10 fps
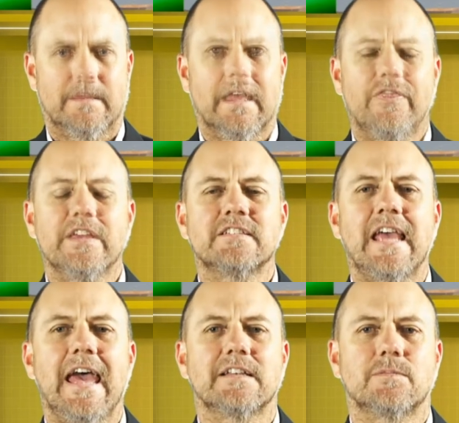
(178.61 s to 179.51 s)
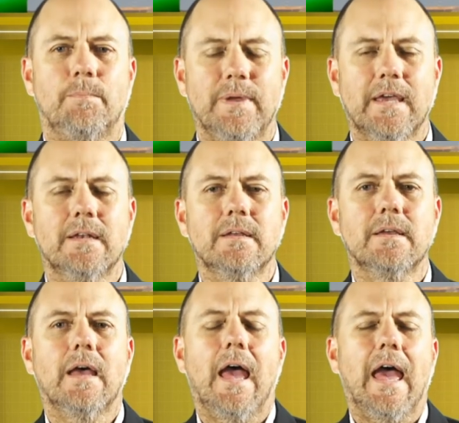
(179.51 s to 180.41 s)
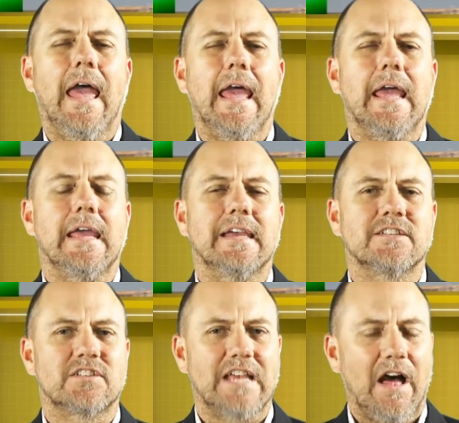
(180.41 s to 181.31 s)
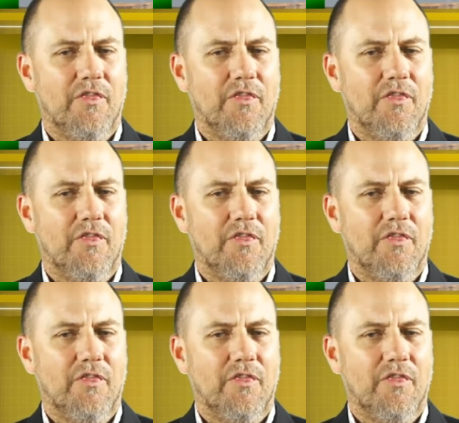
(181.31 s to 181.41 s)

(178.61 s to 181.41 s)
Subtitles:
This has been a South